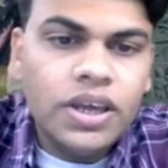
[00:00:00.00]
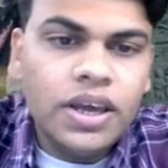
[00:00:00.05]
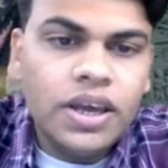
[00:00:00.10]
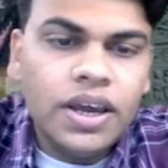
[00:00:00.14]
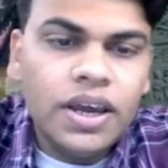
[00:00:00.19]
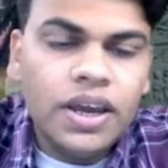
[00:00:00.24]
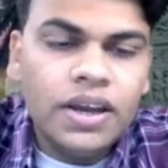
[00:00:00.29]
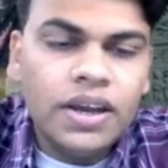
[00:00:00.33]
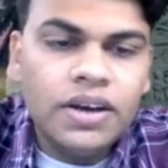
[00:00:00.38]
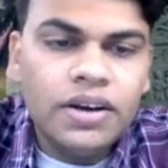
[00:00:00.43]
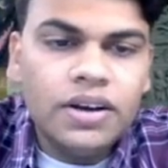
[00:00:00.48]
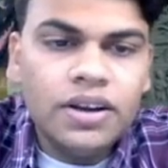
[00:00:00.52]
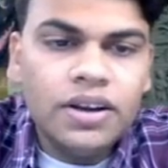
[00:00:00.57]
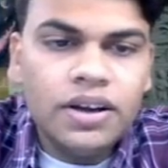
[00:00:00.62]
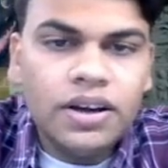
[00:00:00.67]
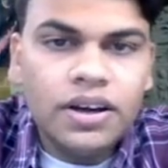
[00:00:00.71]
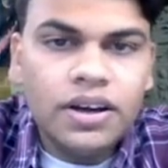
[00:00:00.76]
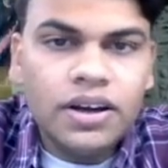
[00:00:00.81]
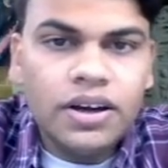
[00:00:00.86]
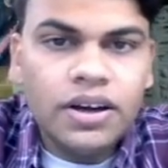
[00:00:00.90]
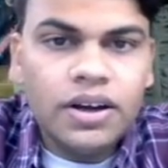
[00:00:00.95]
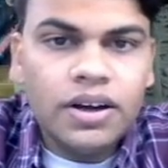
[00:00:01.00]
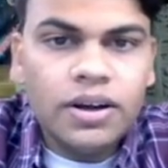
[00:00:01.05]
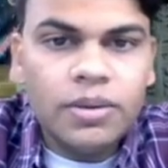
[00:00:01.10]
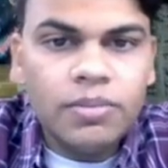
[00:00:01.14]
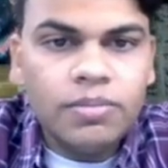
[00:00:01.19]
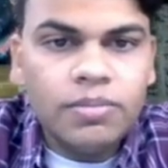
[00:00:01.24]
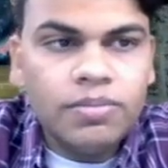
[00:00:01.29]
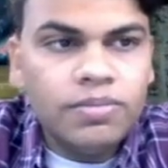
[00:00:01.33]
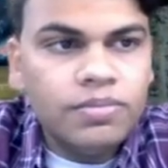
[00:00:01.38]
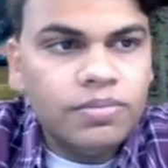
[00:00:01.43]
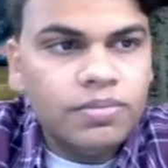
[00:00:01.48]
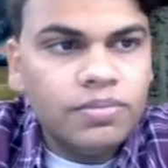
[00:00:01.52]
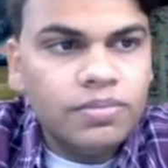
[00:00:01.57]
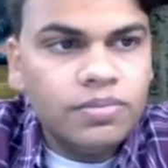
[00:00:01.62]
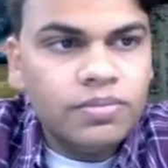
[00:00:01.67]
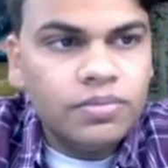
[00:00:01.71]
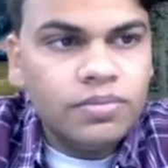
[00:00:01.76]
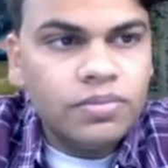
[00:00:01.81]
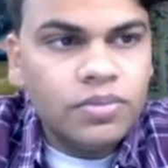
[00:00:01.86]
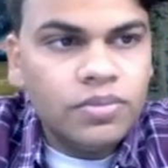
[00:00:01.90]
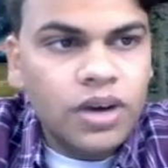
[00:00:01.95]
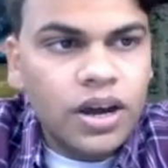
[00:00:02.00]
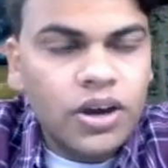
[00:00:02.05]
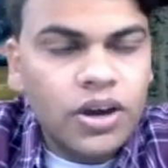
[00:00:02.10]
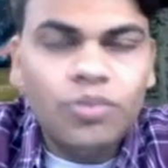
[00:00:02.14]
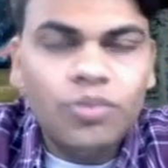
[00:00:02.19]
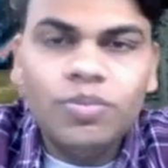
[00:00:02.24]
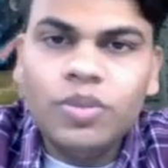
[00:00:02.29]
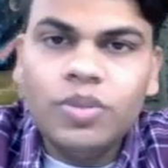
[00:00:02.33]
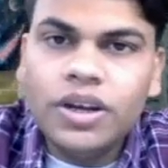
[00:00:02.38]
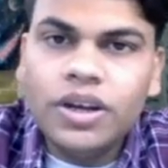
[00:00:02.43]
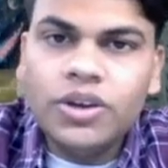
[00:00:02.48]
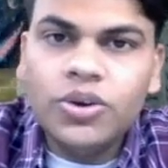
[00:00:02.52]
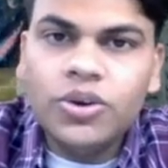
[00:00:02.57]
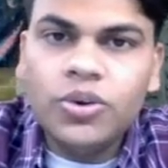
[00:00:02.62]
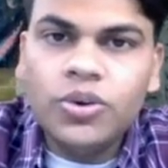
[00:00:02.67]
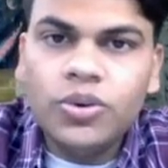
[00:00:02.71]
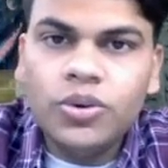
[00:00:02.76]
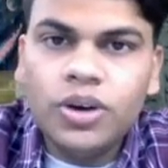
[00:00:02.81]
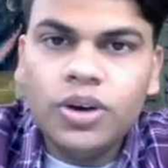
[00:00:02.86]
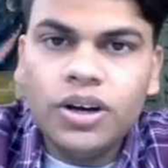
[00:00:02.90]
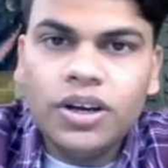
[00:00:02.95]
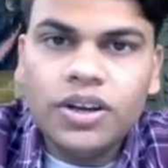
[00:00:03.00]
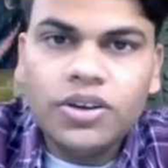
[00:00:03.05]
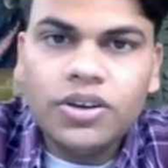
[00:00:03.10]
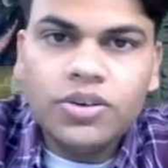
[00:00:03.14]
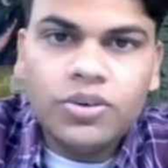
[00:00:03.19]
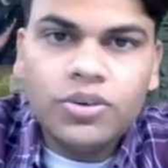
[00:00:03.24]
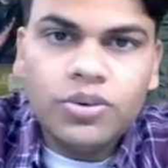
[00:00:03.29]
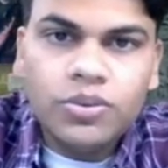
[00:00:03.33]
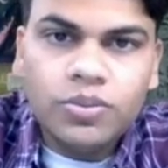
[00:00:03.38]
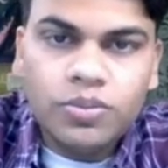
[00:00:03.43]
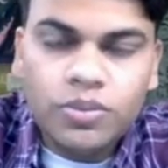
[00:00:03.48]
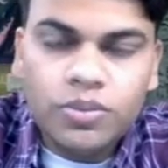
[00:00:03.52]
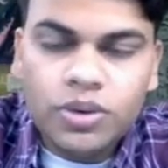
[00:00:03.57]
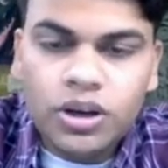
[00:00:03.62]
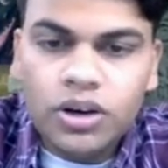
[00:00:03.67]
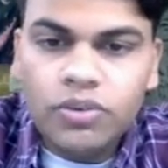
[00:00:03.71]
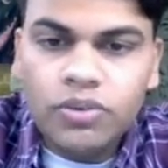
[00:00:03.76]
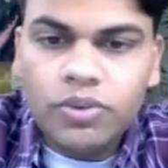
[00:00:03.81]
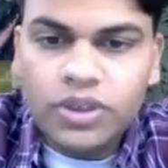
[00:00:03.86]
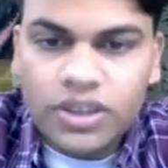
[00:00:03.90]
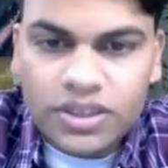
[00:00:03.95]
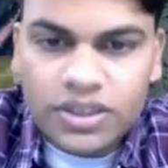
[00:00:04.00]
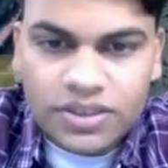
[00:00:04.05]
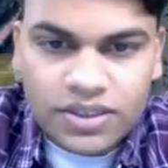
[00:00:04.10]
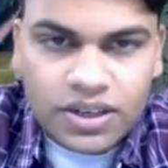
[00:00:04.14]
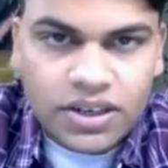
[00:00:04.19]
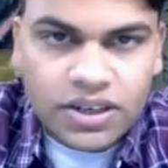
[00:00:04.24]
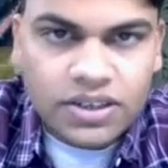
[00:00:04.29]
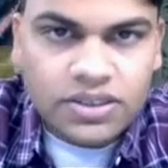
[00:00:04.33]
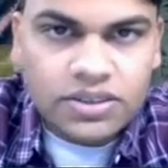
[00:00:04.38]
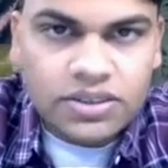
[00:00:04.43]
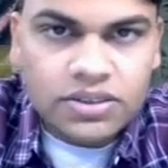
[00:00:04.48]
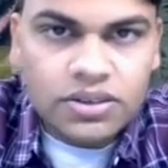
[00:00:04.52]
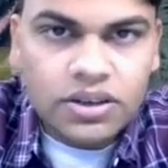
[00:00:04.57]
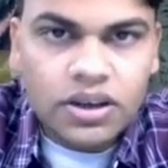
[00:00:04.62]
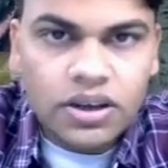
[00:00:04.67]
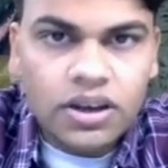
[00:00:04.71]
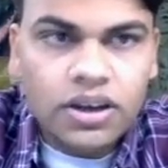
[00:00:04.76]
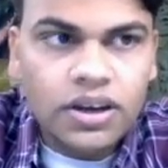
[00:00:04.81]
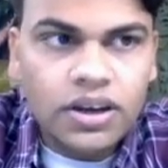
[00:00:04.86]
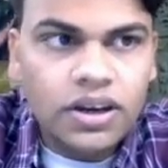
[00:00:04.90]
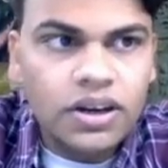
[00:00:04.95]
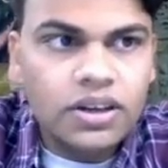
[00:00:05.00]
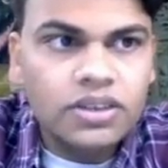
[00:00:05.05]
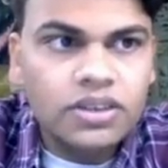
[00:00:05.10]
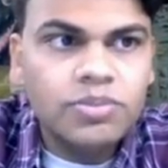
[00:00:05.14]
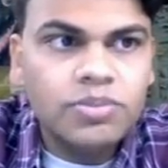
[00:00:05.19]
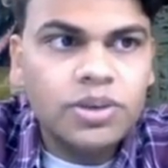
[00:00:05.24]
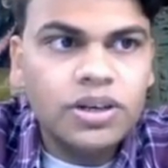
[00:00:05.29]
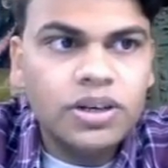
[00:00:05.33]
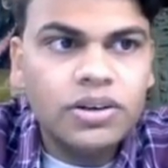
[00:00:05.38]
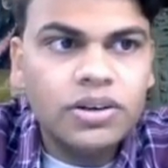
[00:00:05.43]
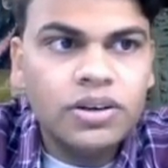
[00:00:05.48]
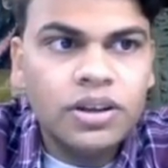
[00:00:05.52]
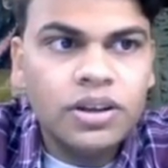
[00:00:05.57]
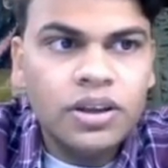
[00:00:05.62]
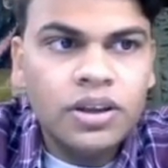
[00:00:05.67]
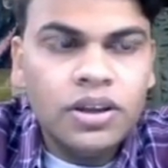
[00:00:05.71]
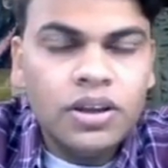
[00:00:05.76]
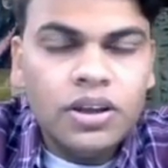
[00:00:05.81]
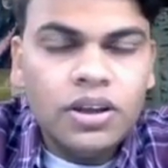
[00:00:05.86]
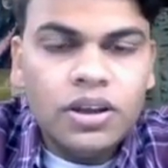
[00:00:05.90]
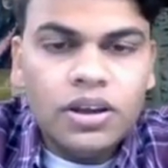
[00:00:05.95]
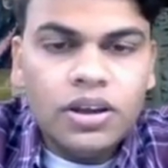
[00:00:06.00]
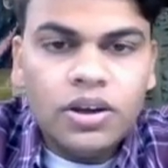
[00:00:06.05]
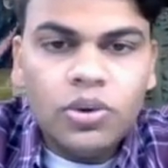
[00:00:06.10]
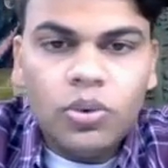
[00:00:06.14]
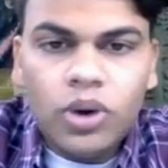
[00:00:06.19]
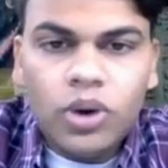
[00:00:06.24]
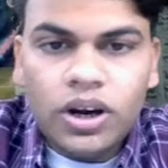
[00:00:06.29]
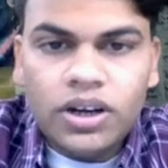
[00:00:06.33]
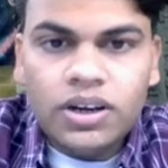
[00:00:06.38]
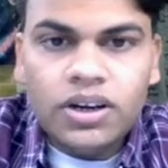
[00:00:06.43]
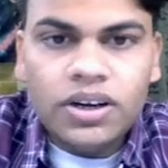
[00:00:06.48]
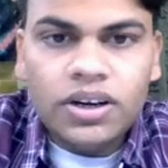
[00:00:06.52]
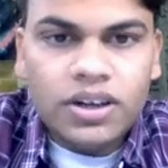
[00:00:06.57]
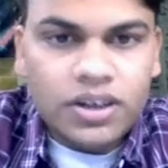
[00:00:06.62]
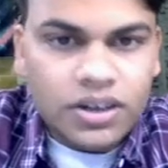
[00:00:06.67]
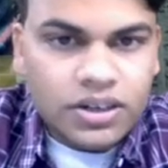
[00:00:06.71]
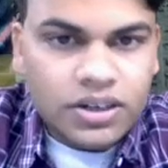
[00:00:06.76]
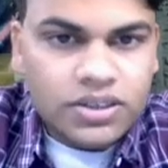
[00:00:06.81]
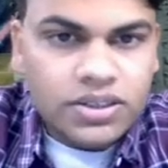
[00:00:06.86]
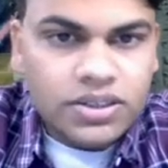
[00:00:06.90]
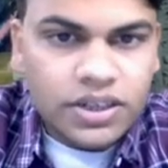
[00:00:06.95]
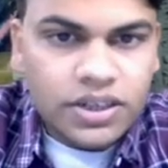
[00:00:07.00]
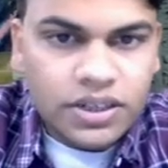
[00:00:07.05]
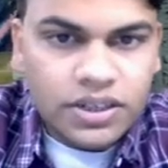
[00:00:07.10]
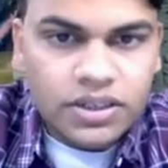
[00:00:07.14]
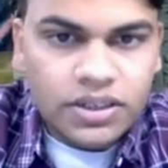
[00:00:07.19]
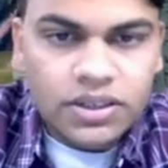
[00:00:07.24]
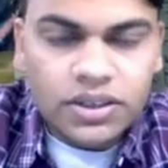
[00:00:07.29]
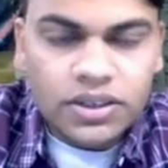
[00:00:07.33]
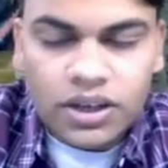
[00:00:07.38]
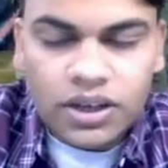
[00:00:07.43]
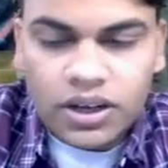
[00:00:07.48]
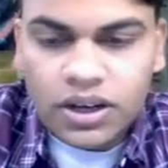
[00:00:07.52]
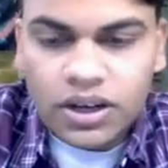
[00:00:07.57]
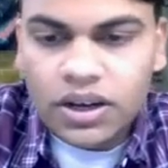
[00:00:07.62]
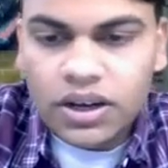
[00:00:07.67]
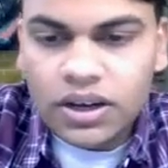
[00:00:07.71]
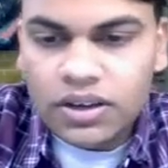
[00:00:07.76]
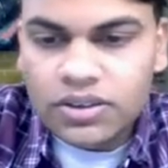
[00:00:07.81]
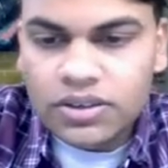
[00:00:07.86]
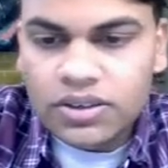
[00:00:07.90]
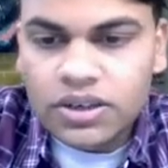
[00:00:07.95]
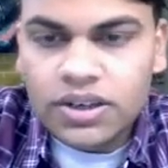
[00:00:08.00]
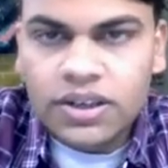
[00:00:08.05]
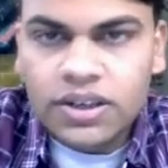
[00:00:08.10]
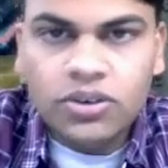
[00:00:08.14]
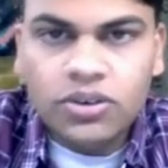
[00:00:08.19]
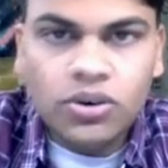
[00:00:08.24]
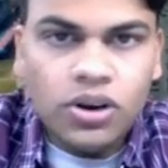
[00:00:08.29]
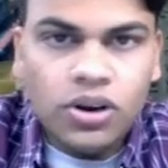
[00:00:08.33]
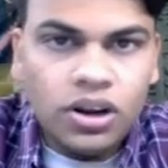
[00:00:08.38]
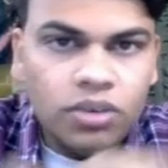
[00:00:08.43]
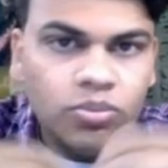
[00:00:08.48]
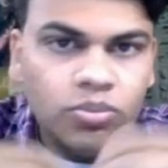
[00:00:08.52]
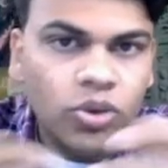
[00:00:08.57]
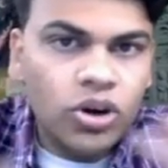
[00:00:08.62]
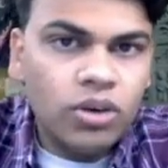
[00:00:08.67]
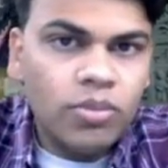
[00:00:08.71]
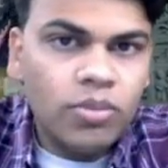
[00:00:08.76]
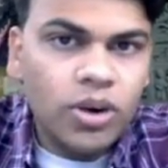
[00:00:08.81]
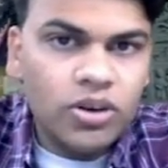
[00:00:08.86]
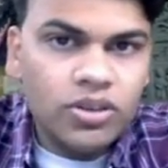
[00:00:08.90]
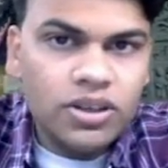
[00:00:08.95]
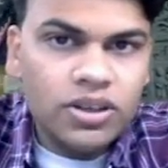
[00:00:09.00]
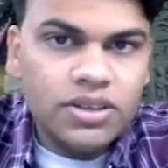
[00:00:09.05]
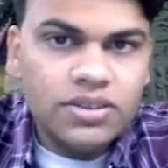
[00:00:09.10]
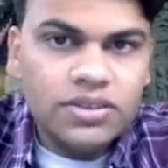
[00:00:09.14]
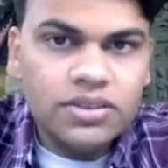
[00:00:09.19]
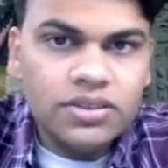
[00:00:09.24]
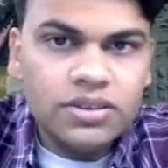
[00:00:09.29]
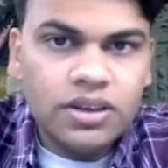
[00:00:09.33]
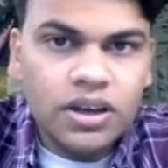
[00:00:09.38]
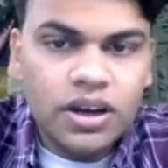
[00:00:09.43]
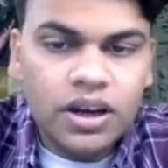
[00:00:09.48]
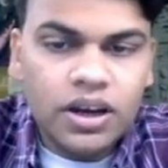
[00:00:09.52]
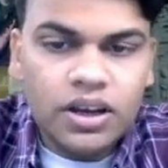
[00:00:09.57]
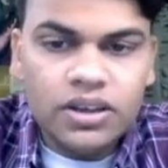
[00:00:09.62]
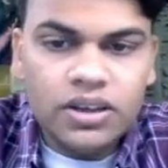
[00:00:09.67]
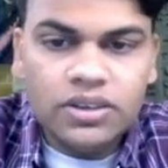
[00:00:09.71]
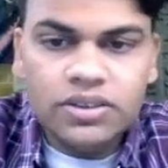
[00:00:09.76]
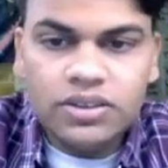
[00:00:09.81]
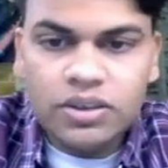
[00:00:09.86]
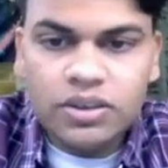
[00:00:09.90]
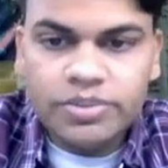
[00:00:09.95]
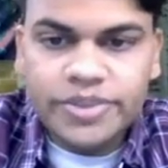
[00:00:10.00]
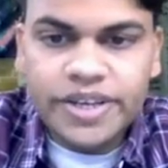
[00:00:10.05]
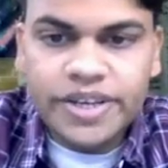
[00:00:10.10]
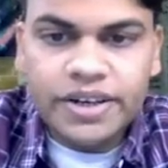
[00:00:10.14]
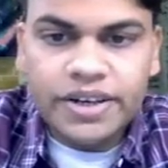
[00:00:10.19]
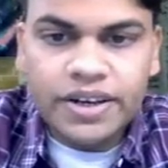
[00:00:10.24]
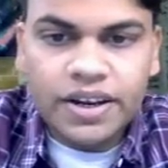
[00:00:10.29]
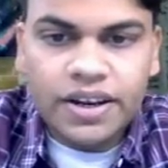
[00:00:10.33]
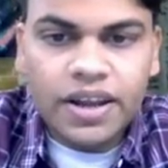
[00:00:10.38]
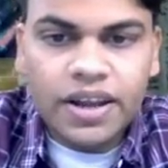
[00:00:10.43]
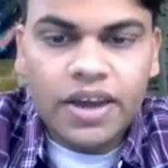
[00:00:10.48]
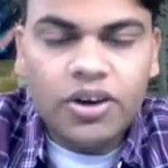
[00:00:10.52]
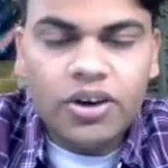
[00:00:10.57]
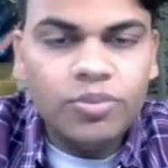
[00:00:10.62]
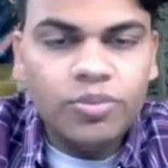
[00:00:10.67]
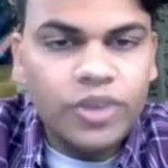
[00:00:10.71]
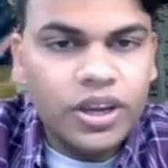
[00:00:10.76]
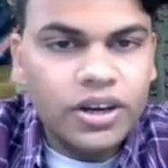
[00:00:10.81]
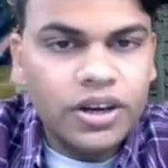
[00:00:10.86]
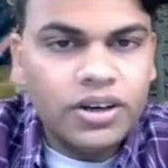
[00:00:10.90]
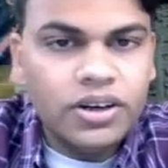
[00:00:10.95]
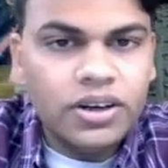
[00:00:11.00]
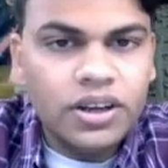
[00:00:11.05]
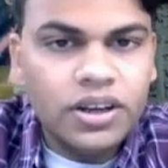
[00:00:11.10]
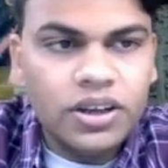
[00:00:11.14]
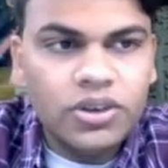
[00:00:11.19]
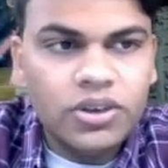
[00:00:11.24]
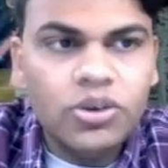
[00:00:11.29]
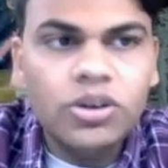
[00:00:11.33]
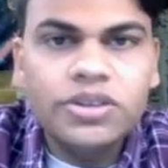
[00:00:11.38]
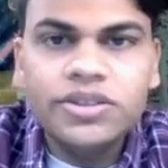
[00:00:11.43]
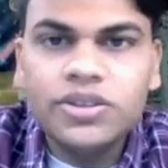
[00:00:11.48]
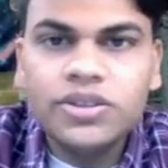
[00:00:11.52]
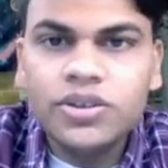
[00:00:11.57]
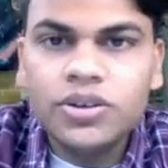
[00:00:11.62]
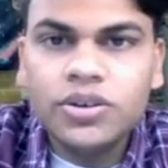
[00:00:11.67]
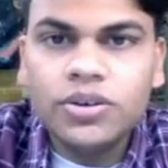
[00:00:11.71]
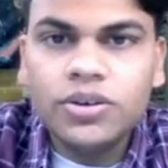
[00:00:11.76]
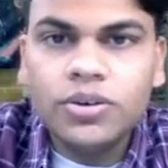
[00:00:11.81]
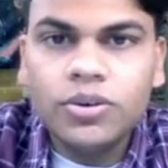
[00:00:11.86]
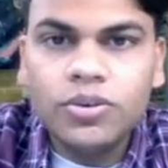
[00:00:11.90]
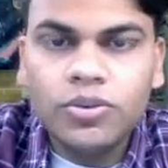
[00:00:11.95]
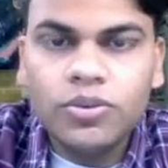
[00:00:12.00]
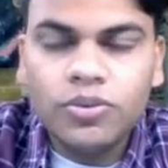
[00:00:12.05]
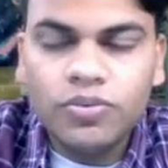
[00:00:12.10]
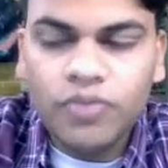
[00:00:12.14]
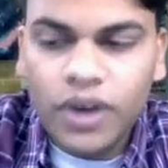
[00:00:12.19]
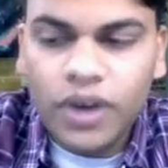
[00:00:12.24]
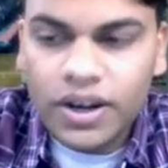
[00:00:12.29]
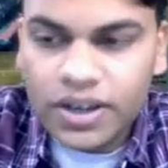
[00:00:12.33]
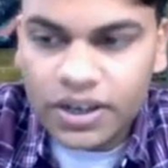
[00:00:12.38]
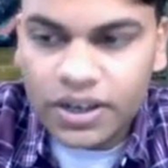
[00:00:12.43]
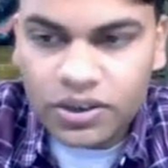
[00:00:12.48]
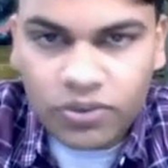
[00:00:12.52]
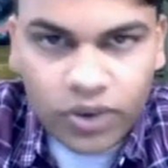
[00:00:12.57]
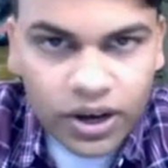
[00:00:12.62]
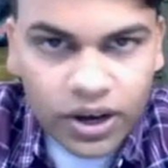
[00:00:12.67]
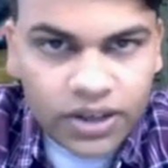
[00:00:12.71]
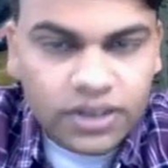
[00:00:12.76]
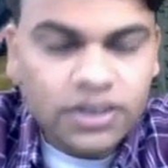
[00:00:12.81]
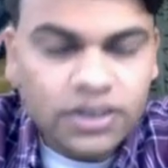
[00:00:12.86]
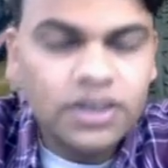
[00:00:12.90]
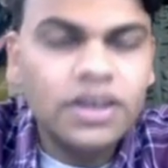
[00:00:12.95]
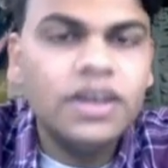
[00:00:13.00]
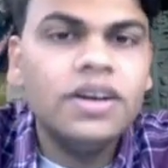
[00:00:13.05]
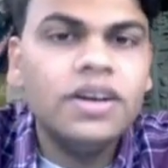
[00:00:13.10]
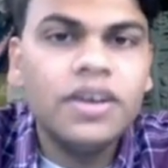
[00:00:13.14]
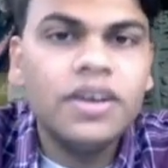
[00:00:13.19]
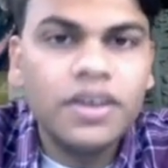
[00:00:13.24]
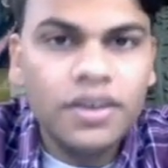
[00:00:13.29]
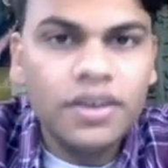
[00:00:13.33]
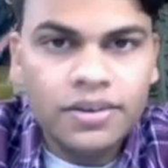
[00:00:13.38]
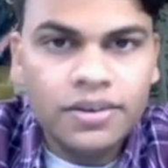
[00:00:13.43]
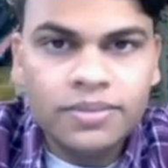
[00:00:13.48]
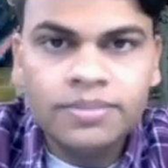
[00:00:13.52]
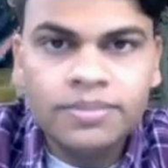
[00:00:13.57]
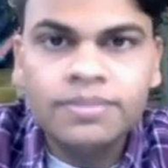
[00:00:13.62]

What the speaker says: and I hope that you continue with this series. It has been quite an interesting journey to learn more about this subject, and I hope that you also find it quite intriguing.